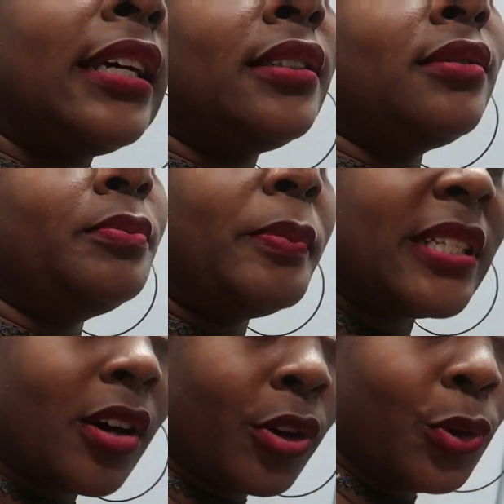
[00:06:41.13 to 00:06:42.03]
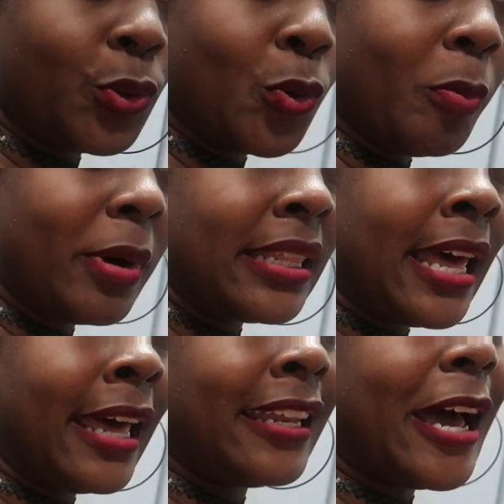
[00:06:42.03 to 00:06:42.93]
and put on YouTube, but
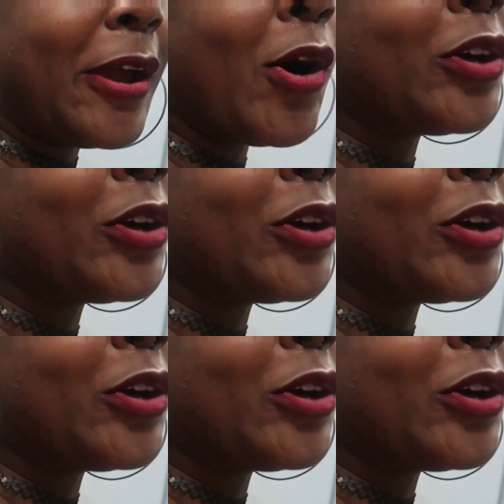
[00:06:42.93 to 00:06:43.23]
then I